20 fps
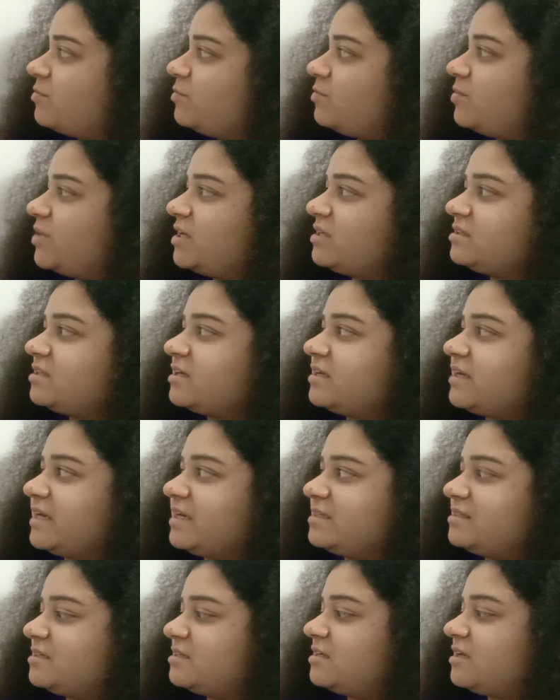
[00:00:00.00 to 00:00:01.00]
But the
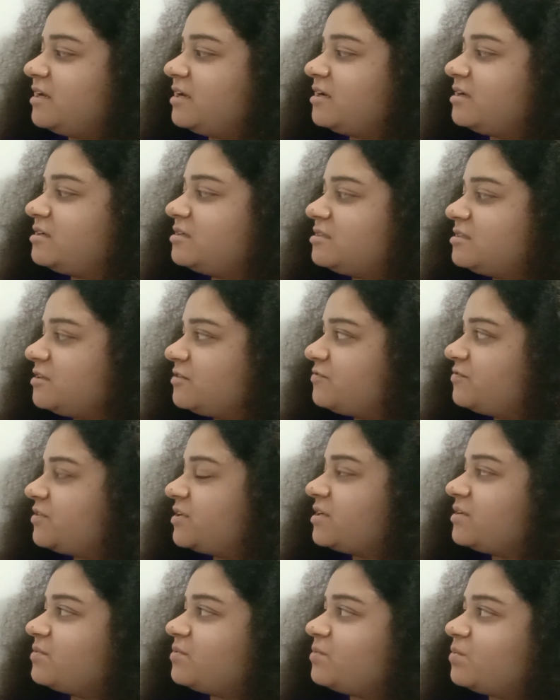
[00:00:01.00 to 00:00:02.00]
case here is
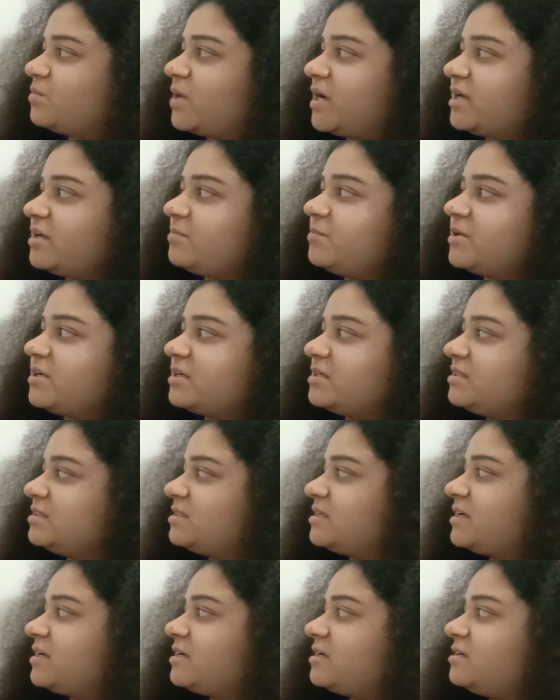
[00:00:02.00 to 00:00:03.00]
different. Why?
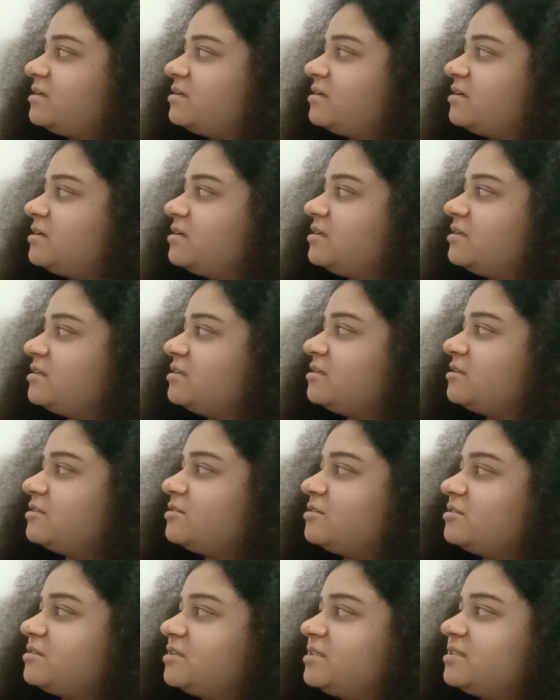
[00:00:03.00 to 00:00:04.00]
Because here
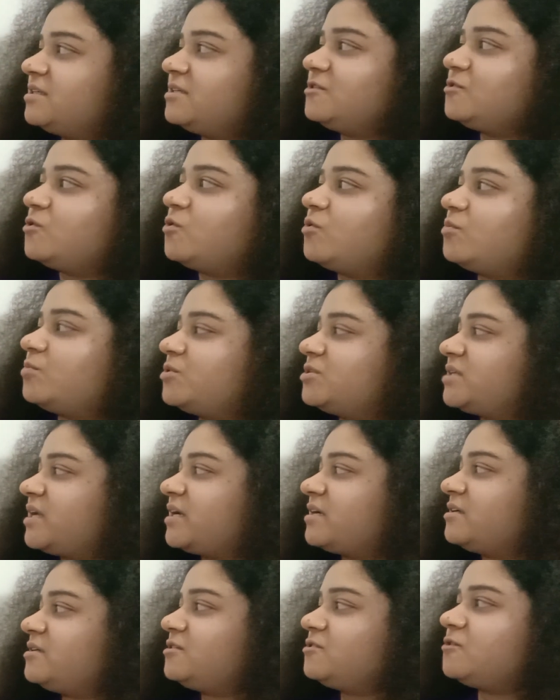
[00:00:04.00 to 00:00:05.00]
this is
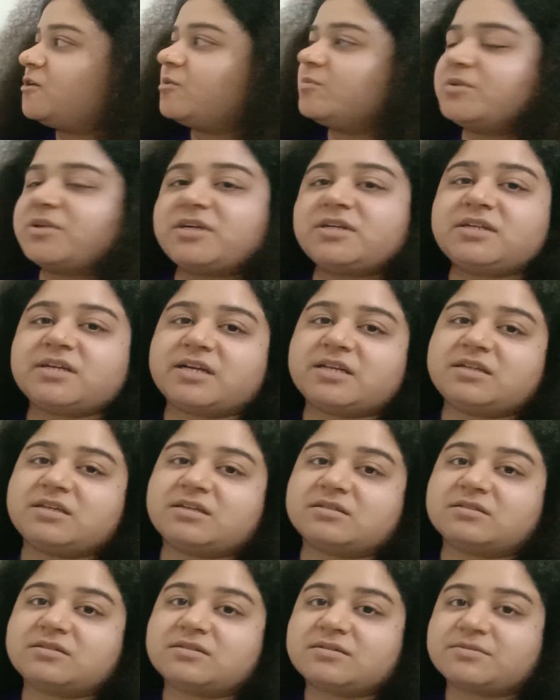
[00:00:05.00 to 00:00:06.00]
homozygous dominant
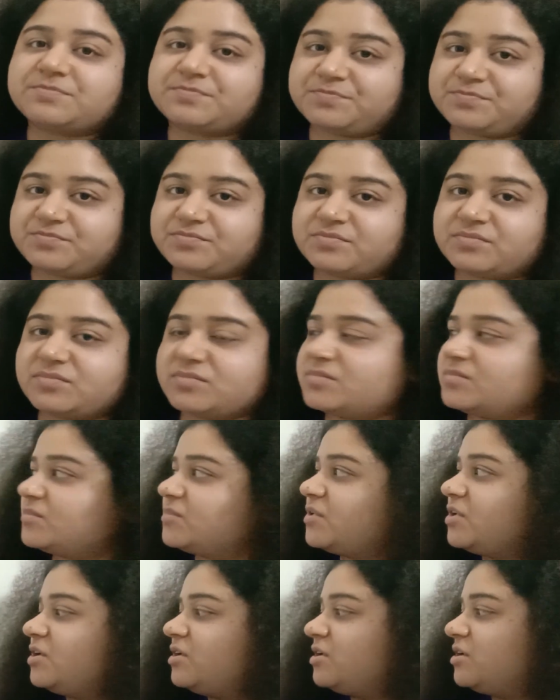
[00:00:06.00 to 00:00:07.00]
alleles,
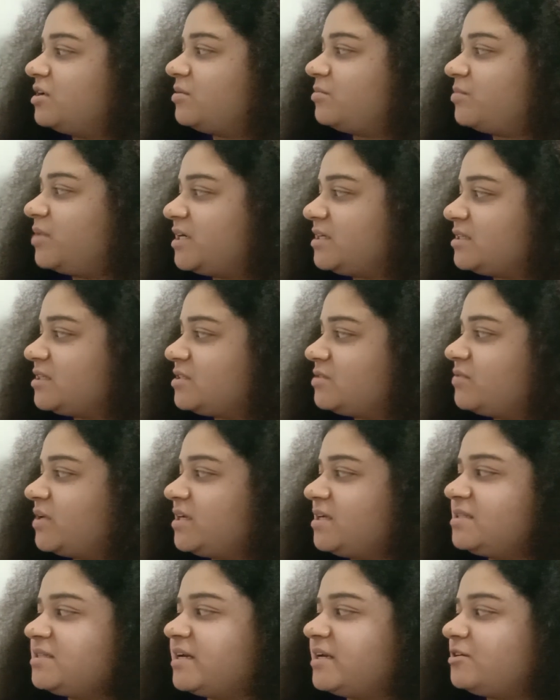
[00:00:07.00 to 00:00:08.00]
but this
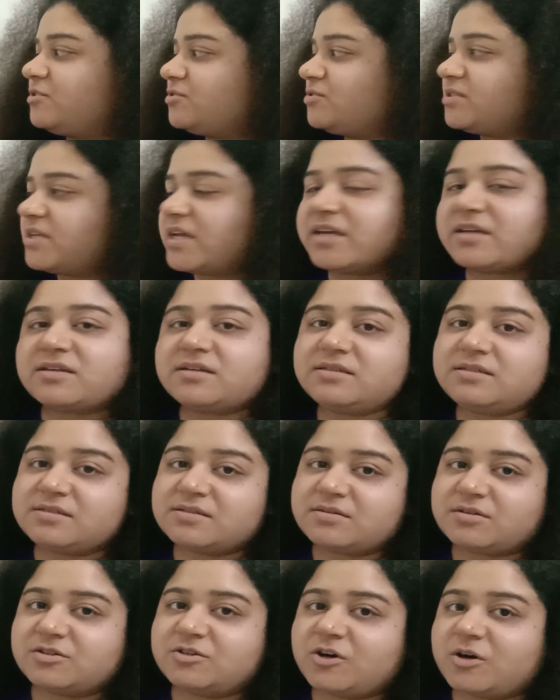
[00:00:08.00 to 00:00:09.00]
one is
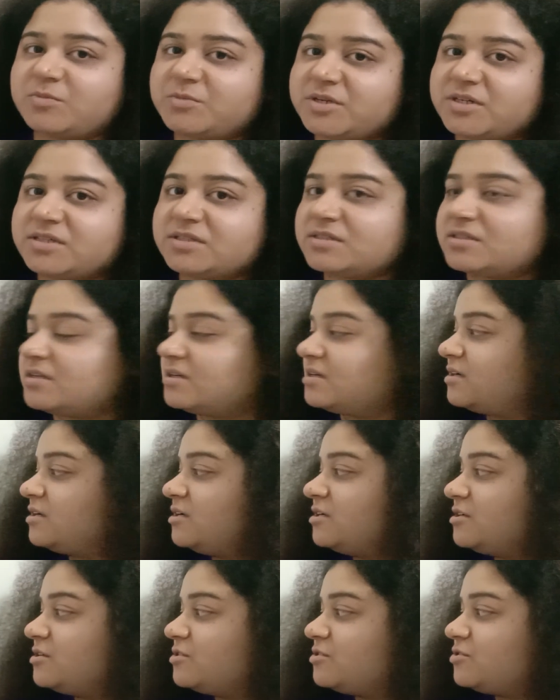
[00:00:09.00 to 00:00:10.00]
heterozygous dominant.
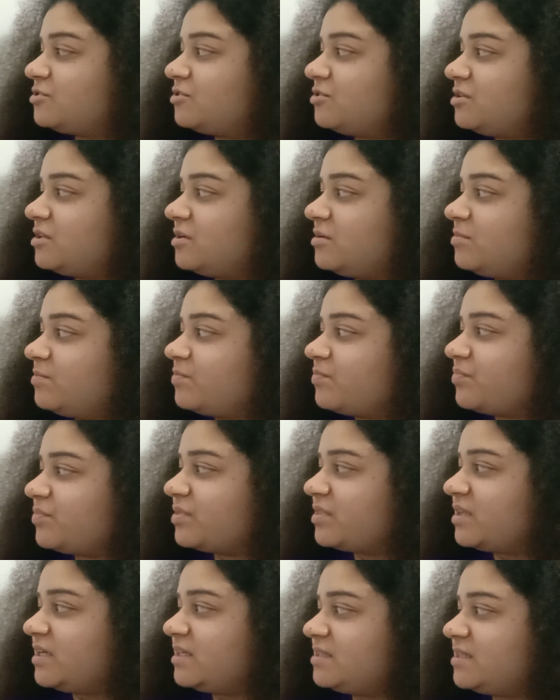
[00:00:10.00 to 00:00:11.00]
So
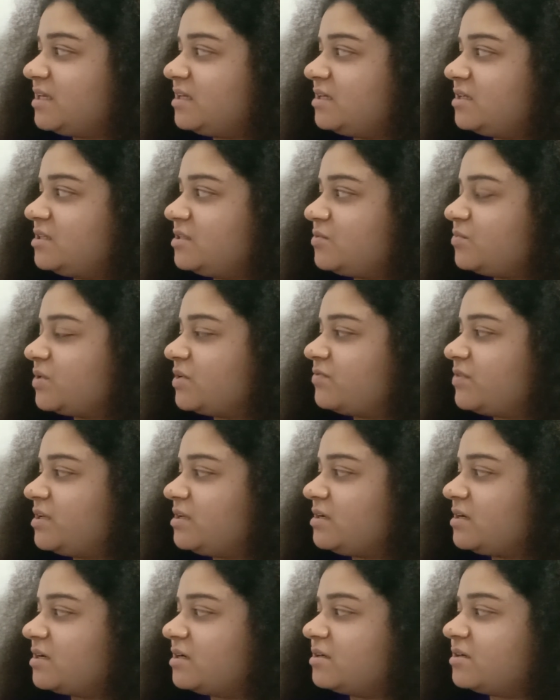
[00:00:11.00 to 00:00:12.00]
these alleles we
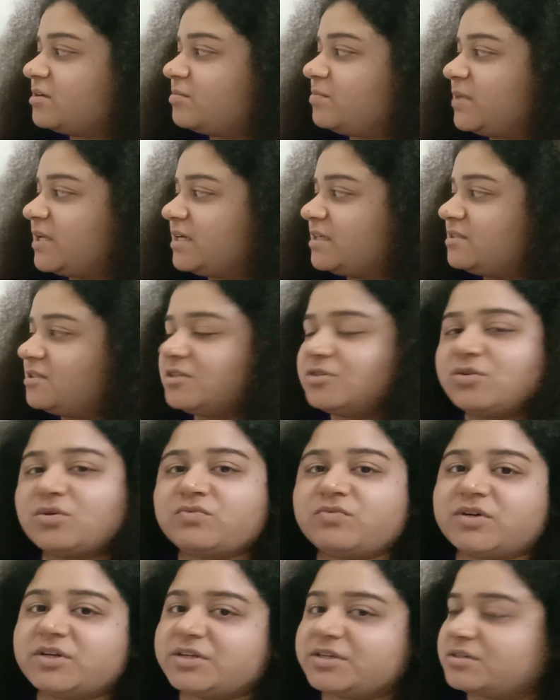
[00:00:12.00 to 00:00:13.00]
will place it
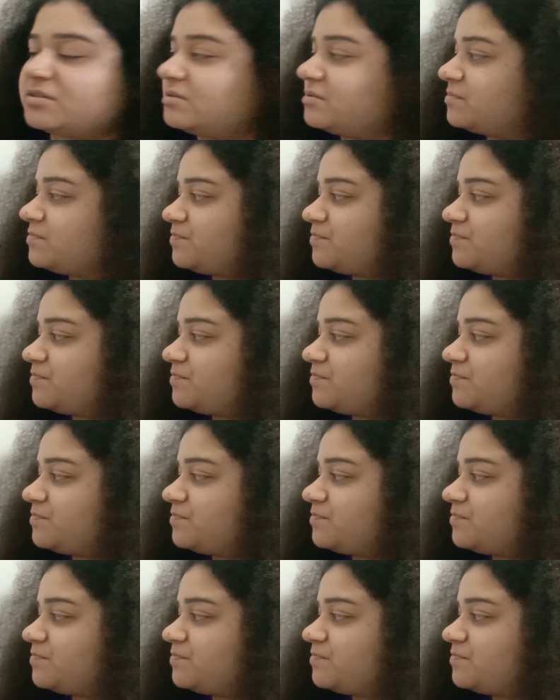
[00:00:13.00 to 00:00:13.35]
over here